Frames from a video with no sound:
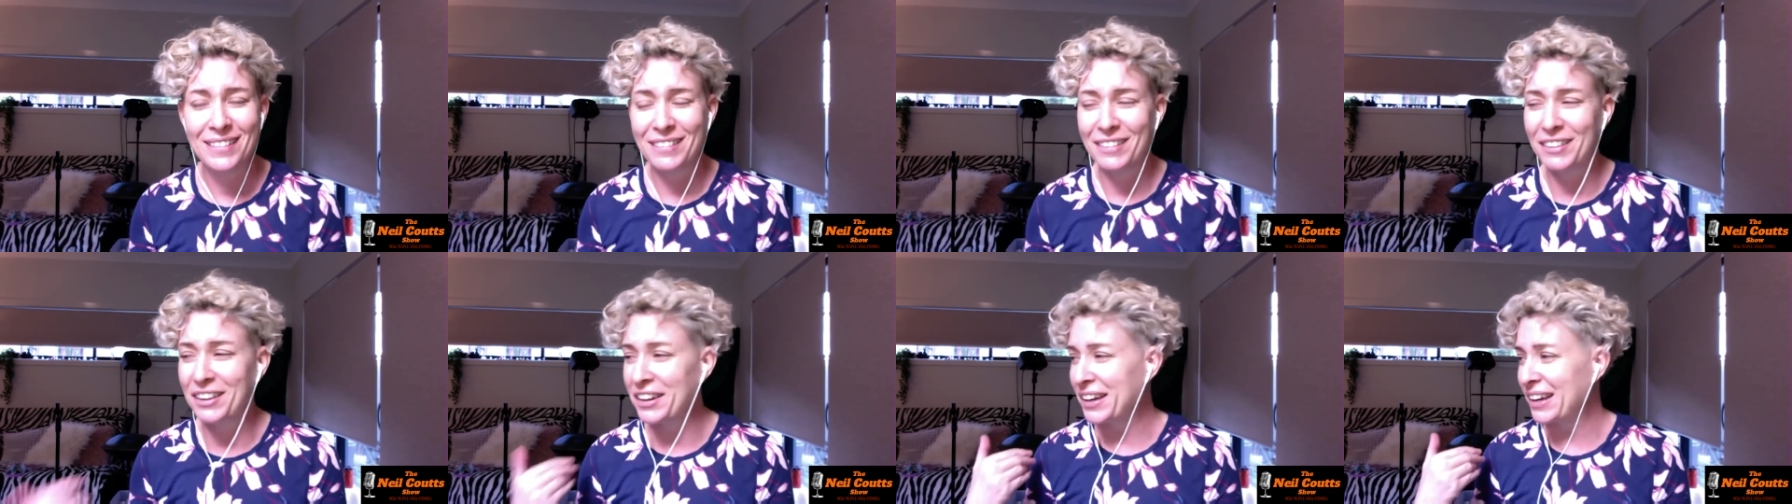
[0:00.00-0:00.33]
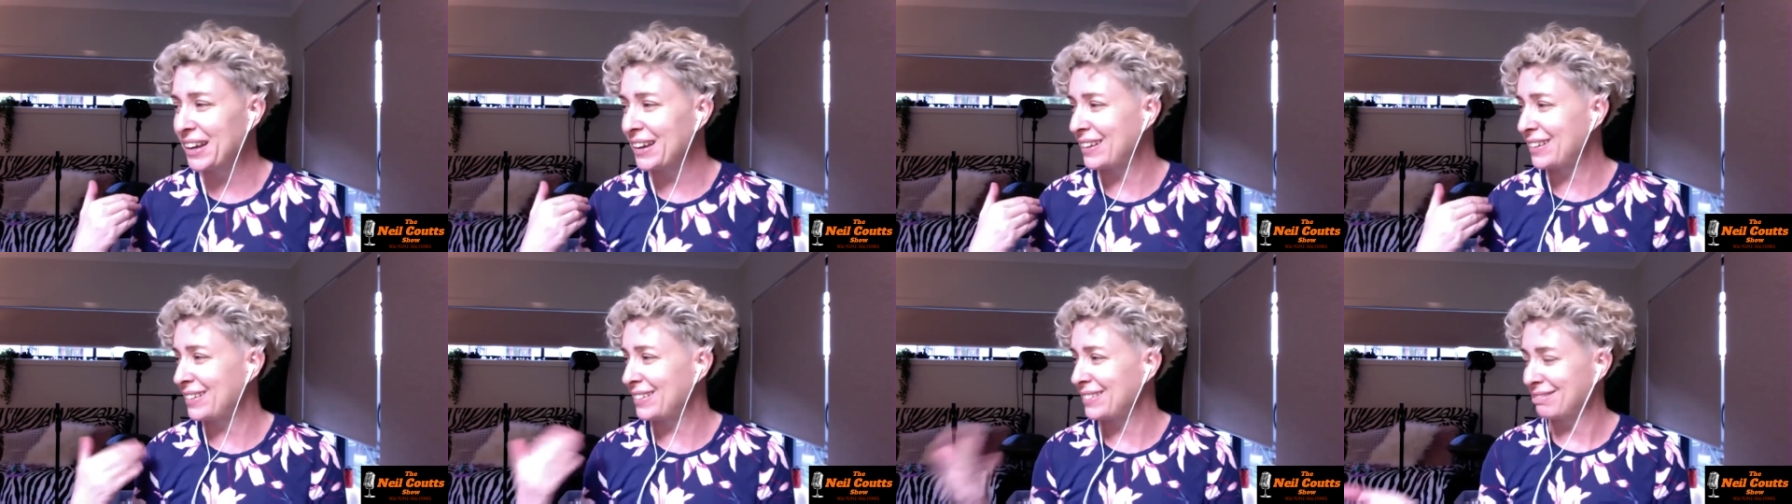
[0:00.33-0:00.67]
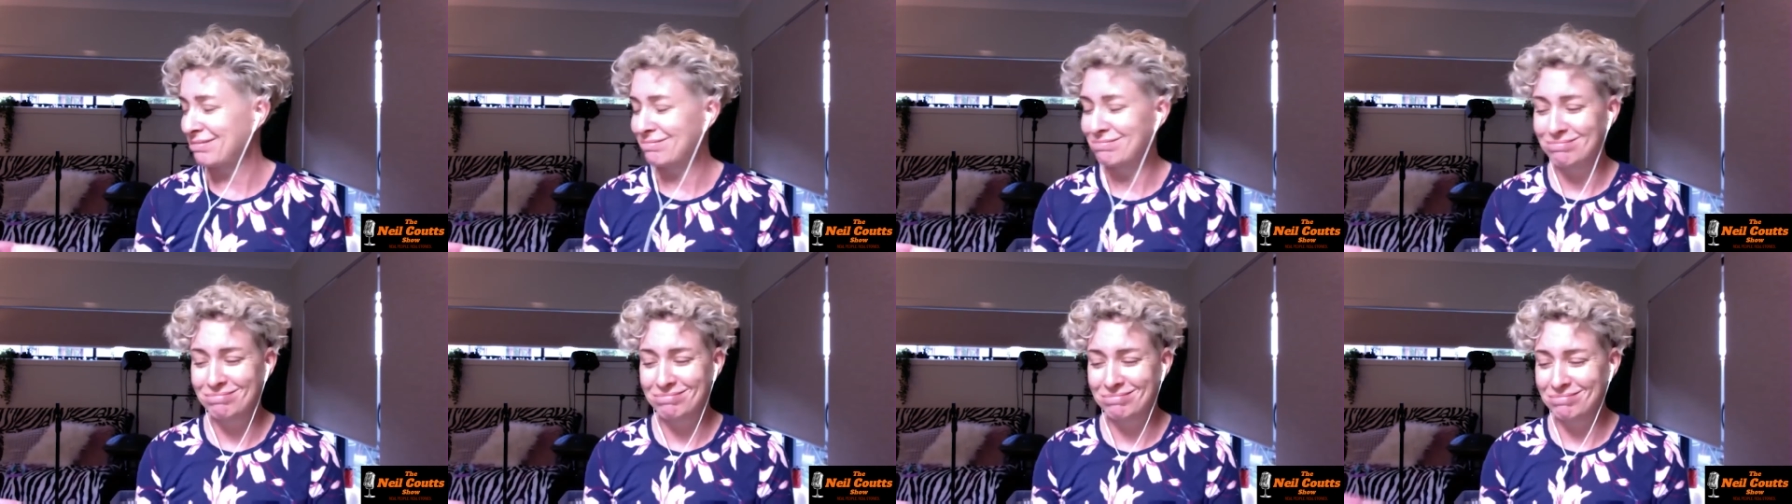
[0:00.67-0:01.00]
Like yeah.
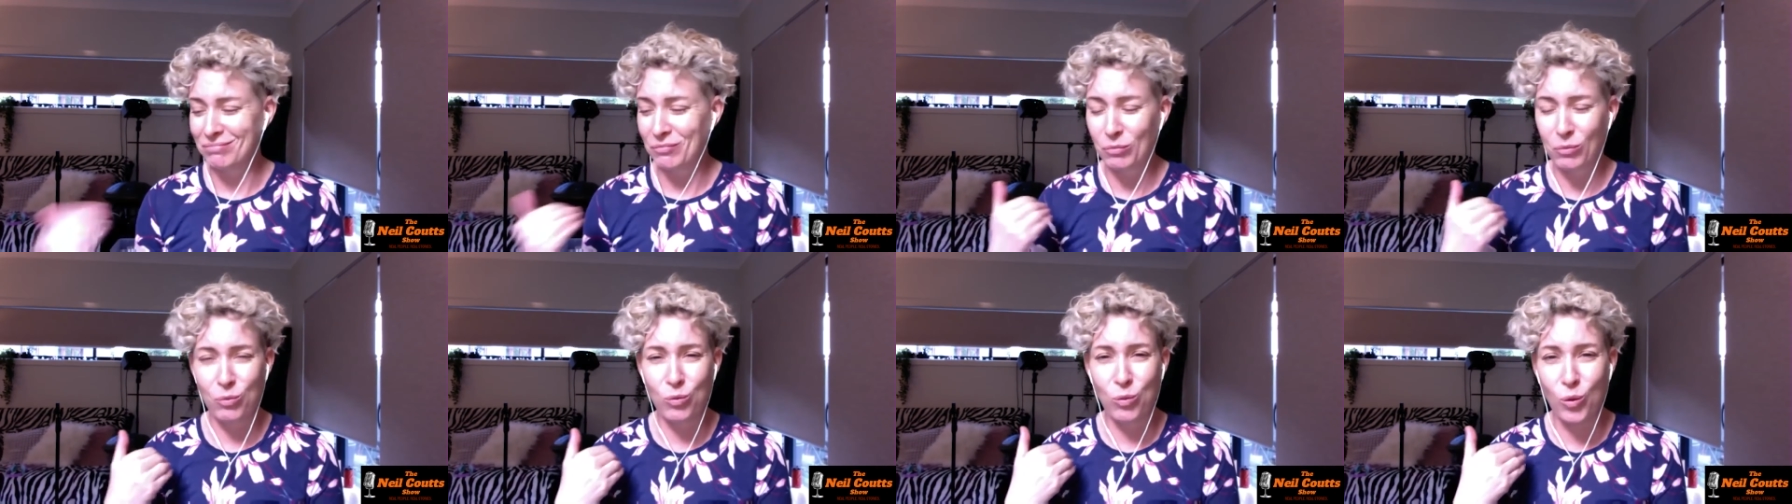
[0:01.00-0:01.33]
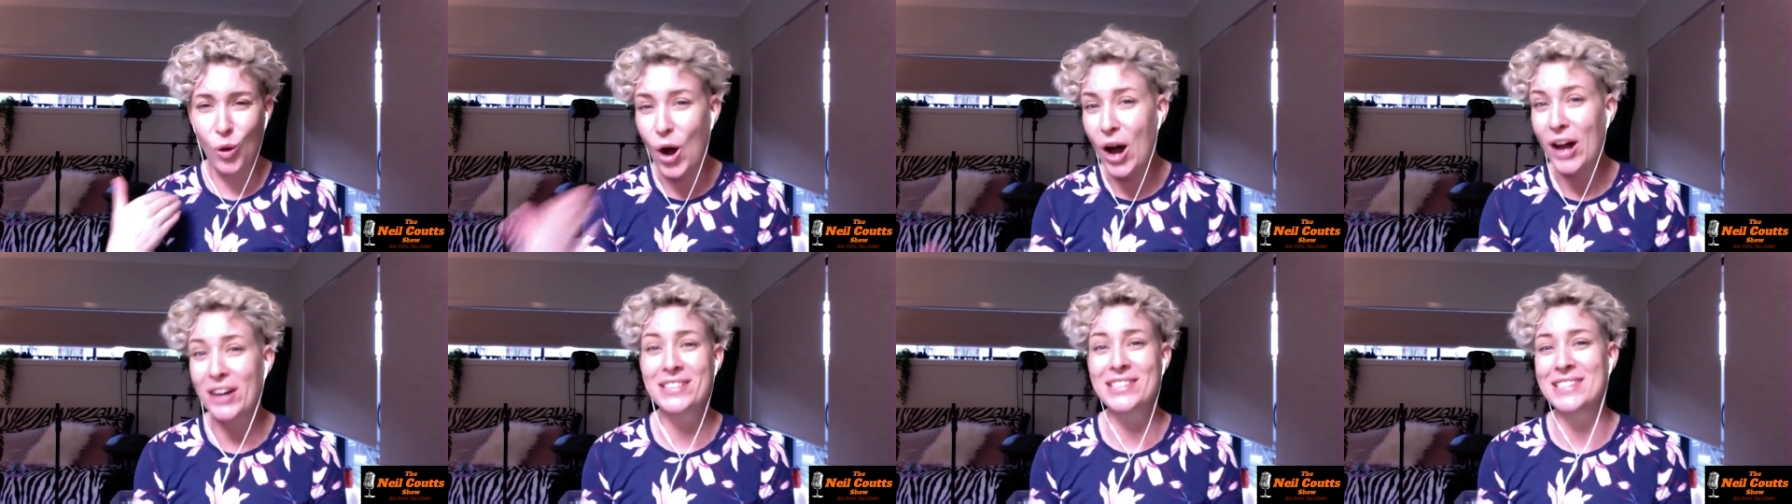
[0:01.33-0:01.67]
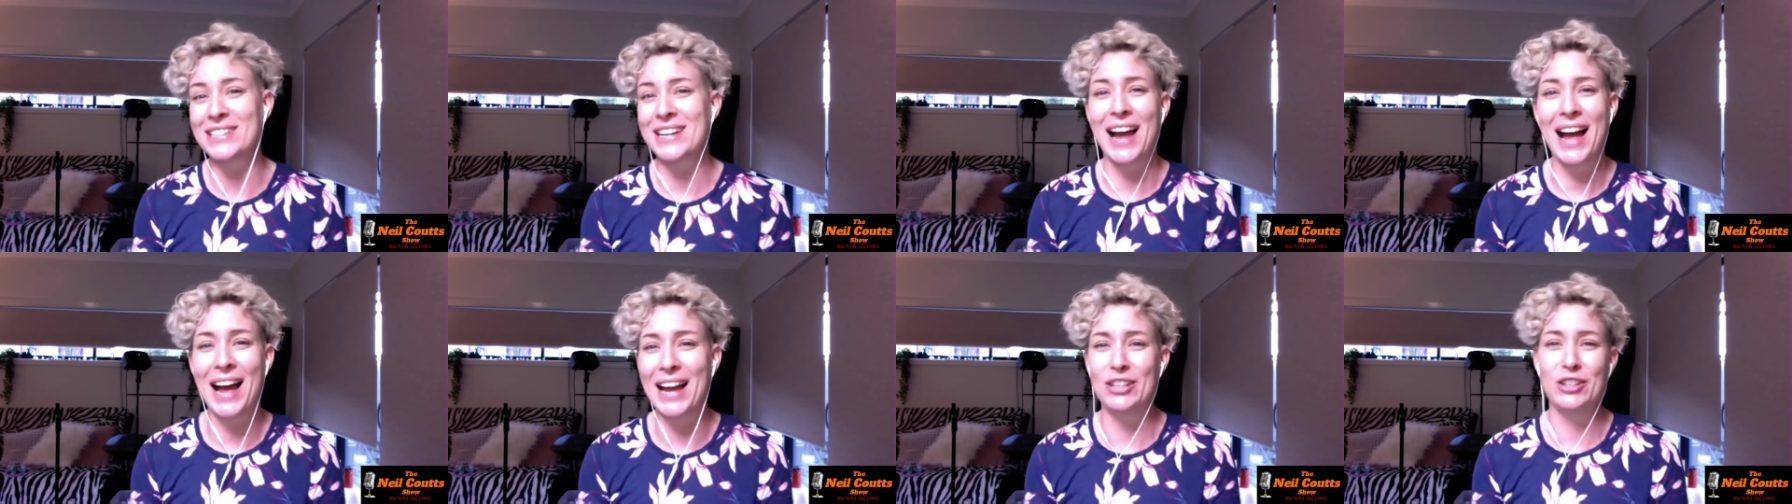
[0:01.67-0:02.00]

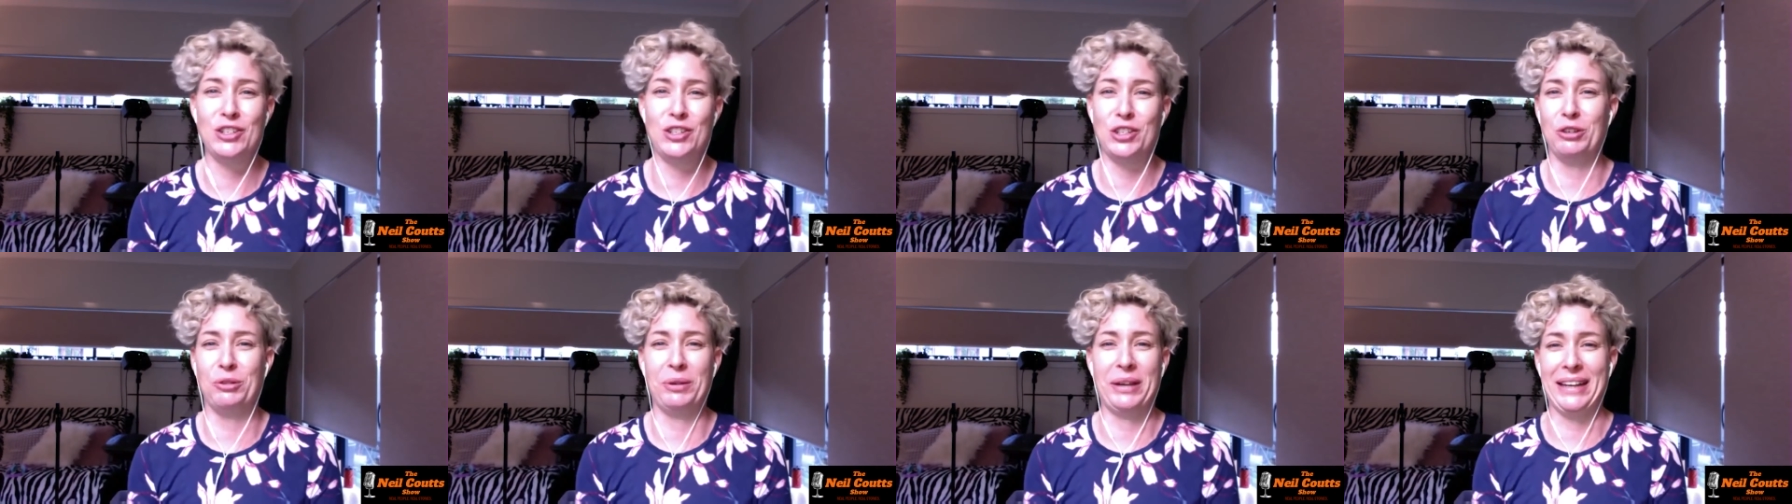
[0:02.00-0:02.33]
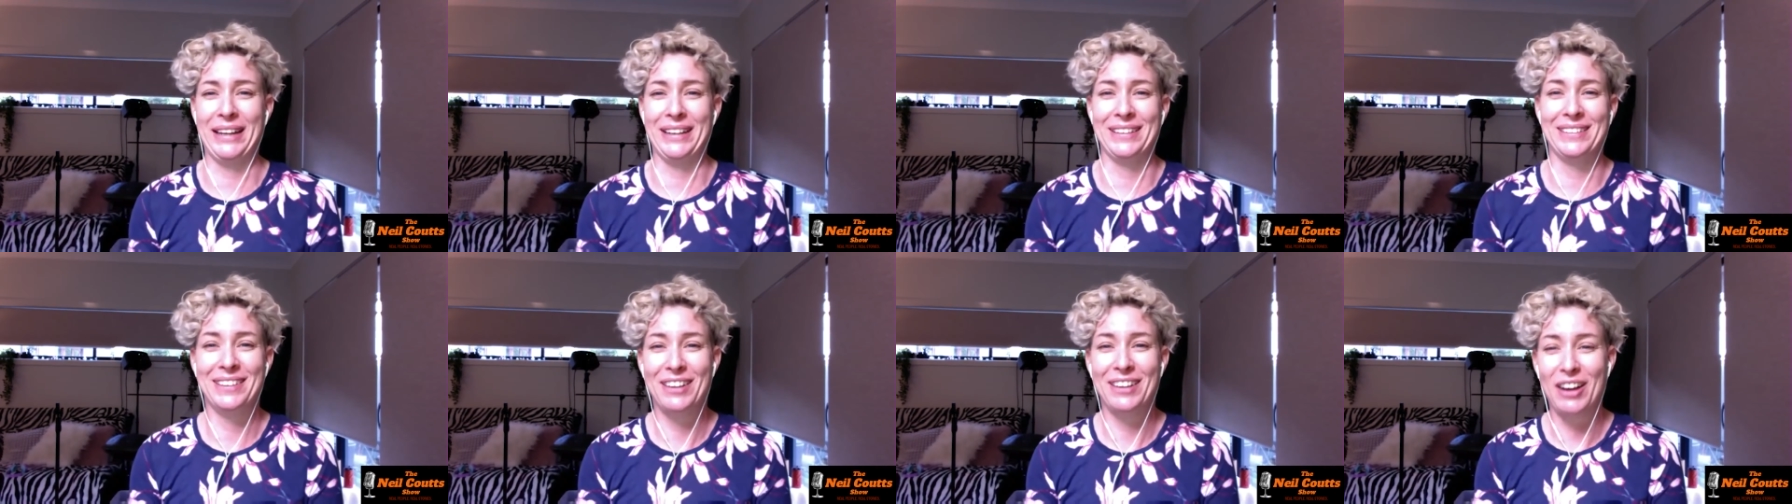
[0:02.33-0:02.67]
what are you doing?